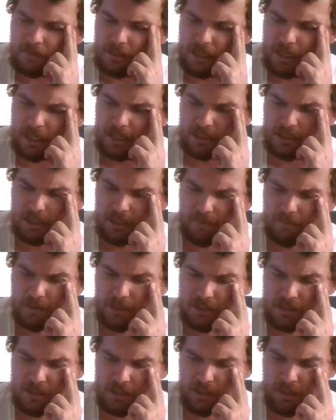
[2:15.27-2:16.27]
I'd give
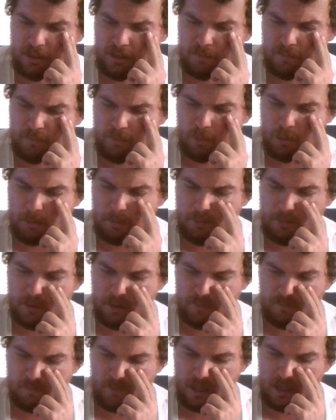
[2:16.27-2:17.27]
this a
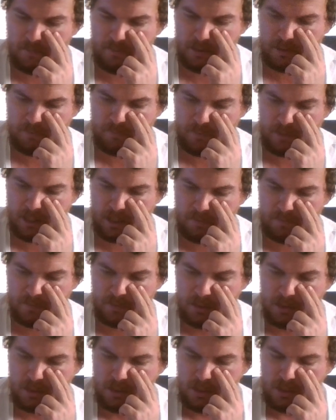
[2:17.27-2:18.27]
4.5 out of 5.
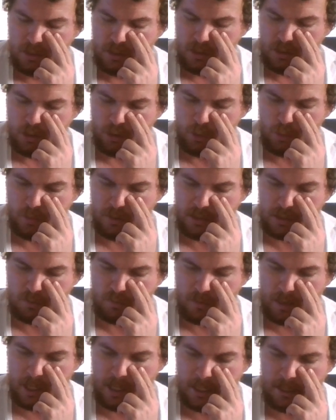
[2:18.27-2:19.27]
Who
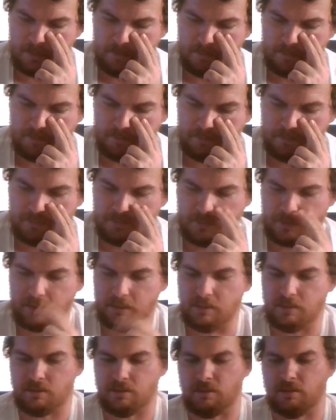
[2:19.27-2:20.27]
is Right
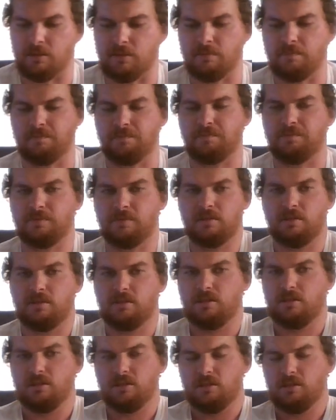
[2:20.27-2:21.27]
is a
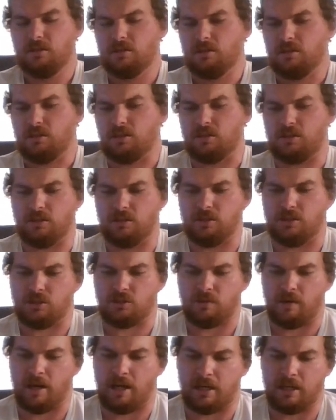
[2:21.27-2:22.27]
good
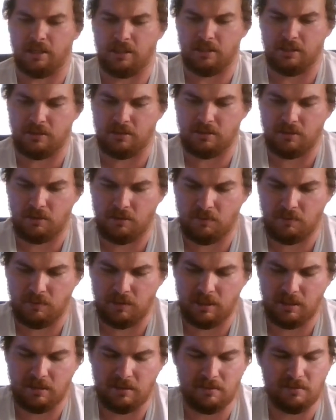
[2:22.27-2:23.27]
track in its own
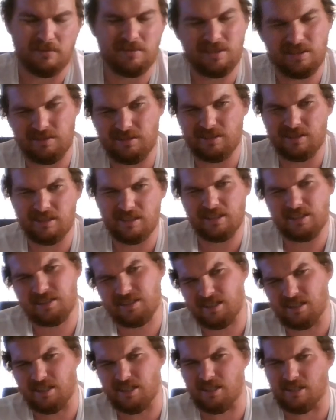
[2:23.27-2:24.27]
way. Well,
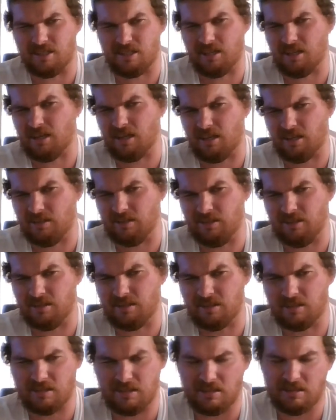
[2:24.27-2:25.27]
it's decent at
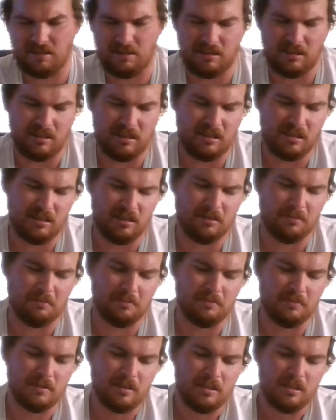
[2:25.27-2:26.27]
least.
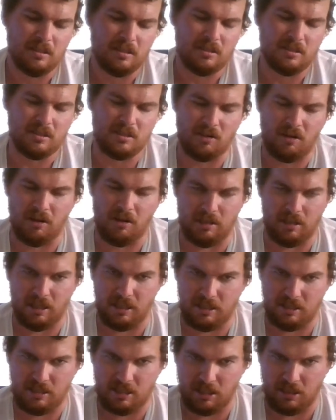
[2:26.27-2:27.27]
Um, sorry
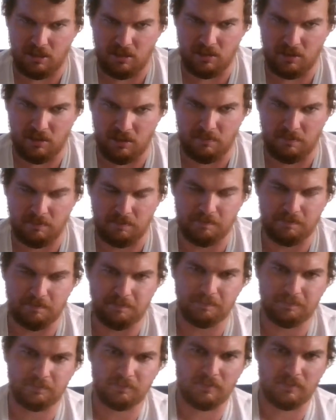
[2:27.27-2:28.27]
that I said good.
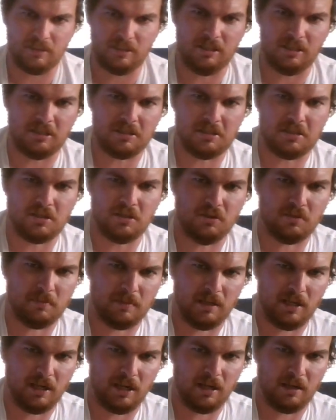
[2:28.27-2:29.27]
And excuse
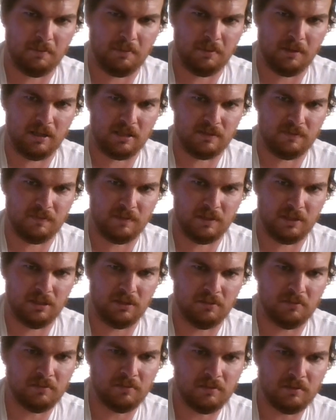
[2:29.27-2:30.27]
me, I gotta pause the
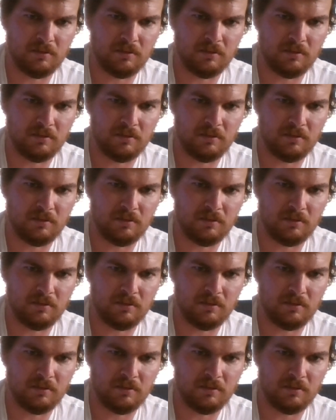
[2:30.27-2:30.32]
video.